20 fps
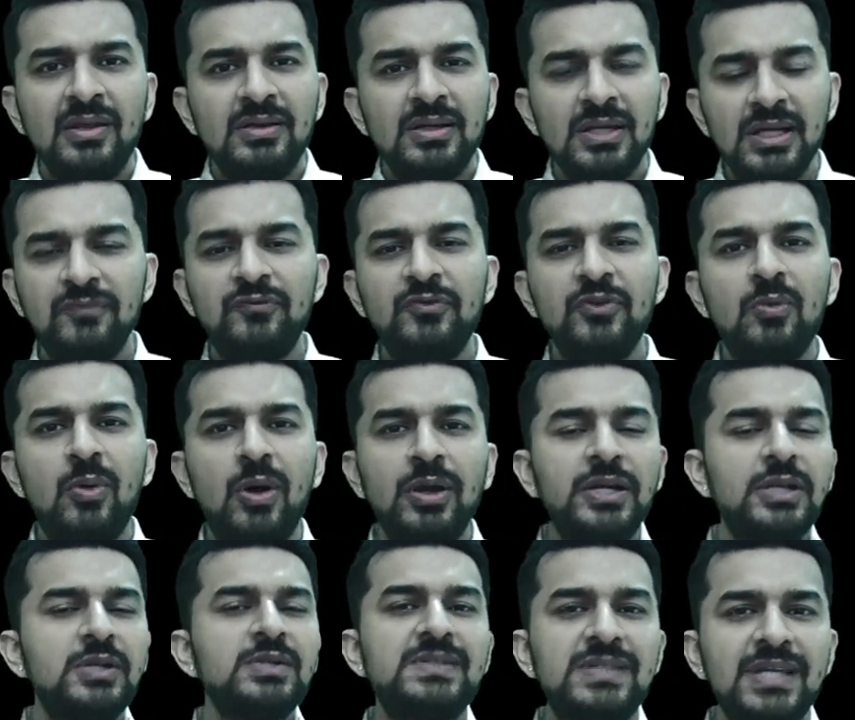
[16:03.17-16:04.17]
If you wanted
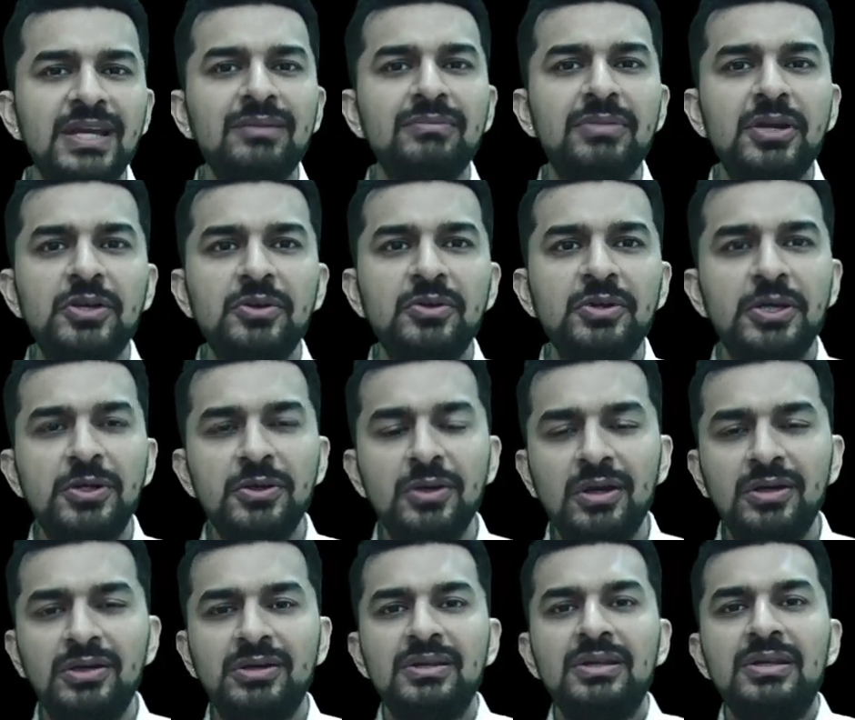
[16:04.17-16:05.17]
to sing, but you did
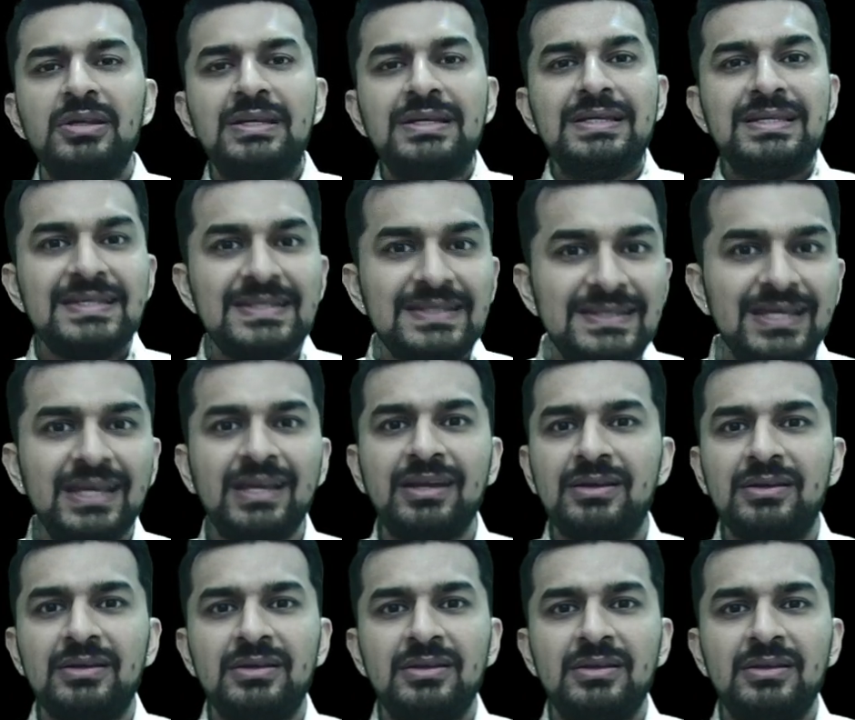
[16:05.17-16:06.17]
not
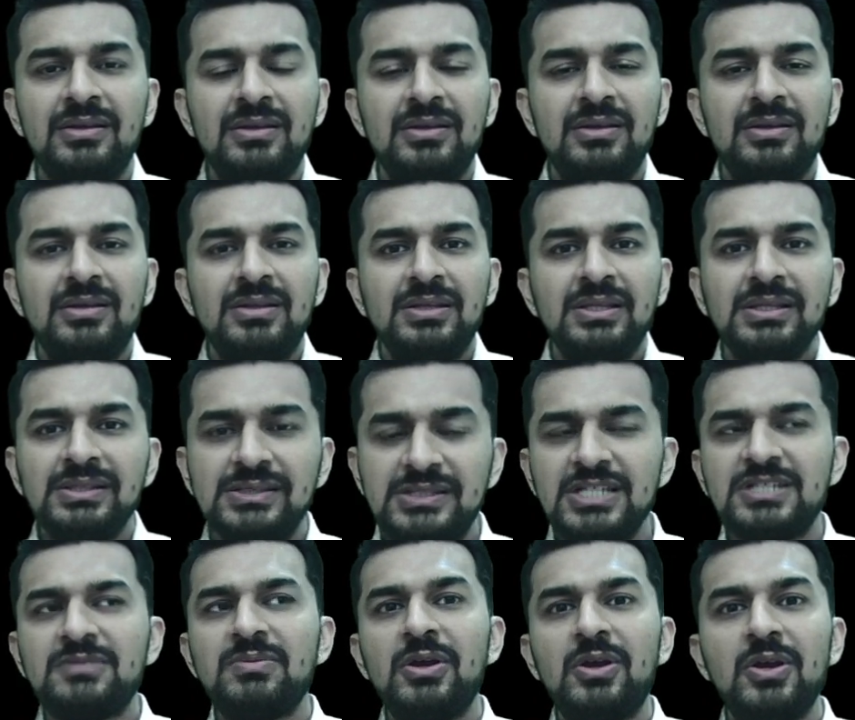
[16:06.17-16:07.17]
sing
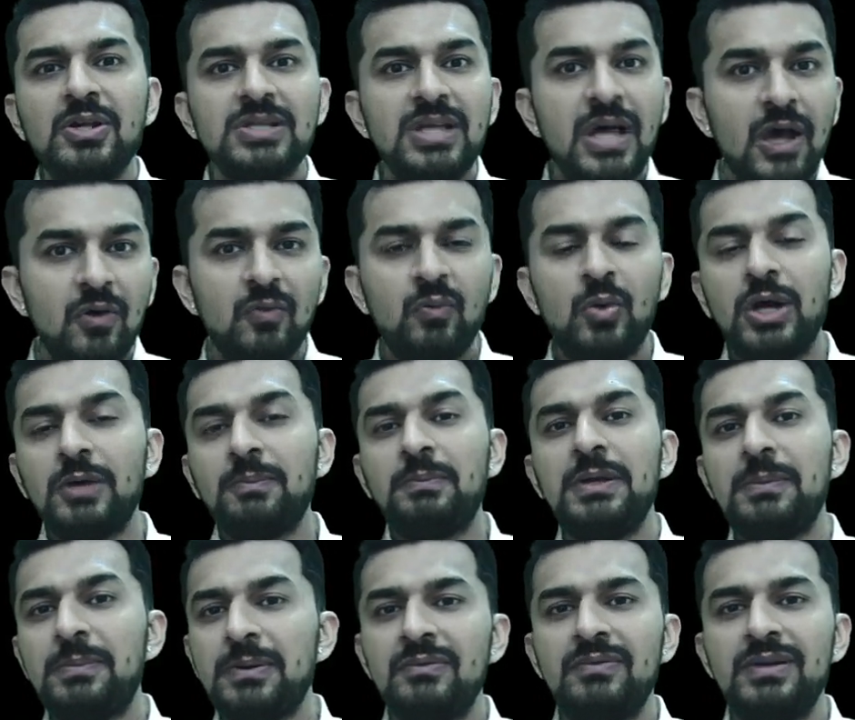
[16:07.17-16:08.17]
just because how what
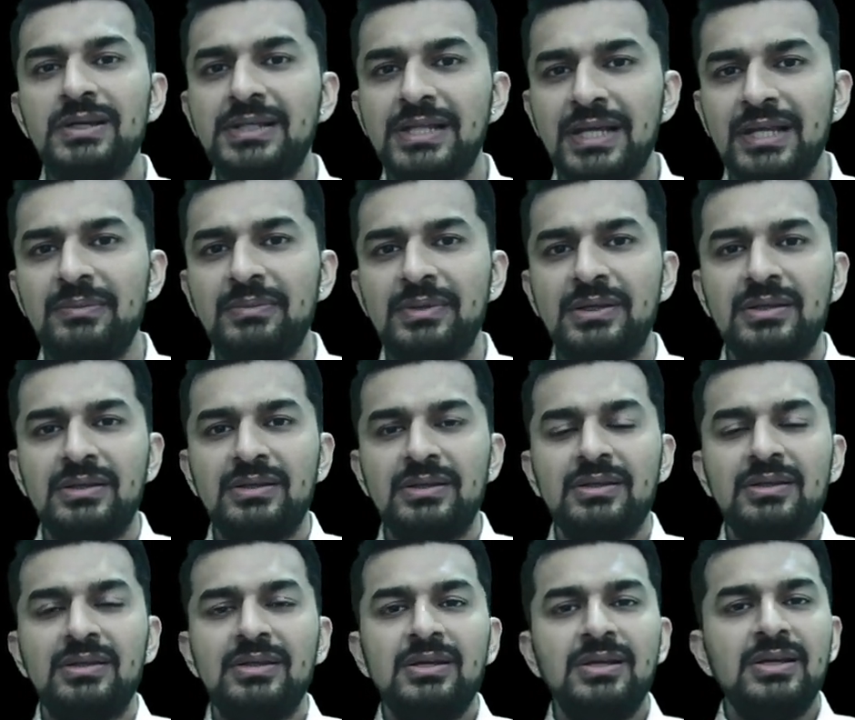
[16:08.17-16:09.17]
people will tell me,
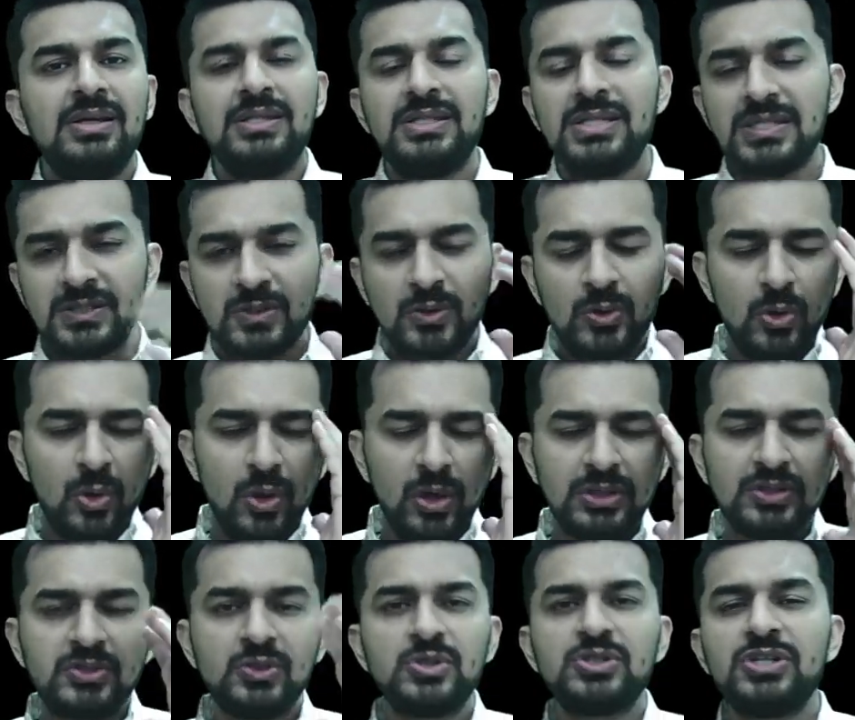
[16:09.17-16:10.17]
just go on
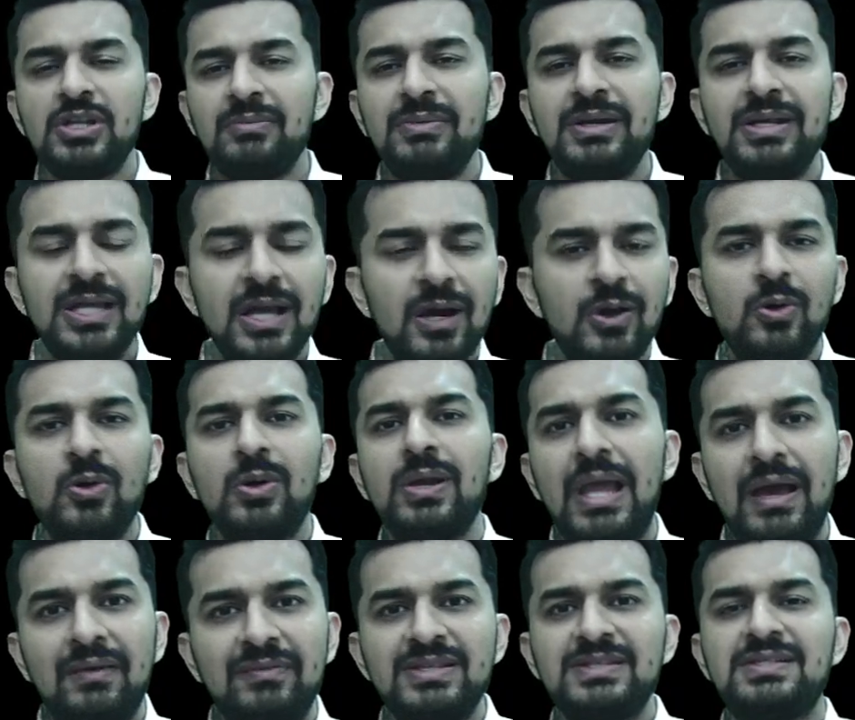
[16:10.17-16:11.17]
social media, go
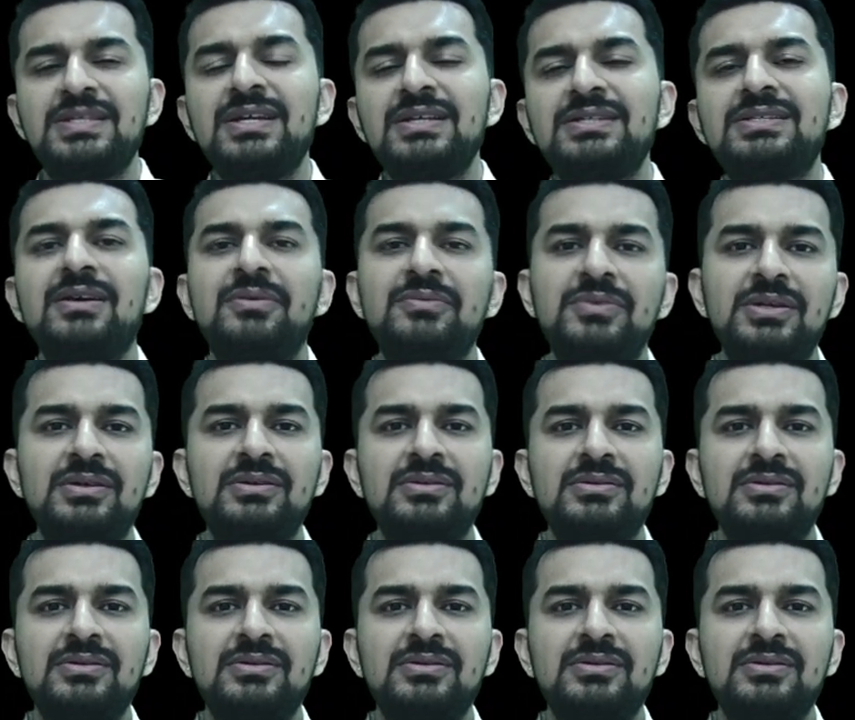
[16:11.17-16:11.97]
live and sing something.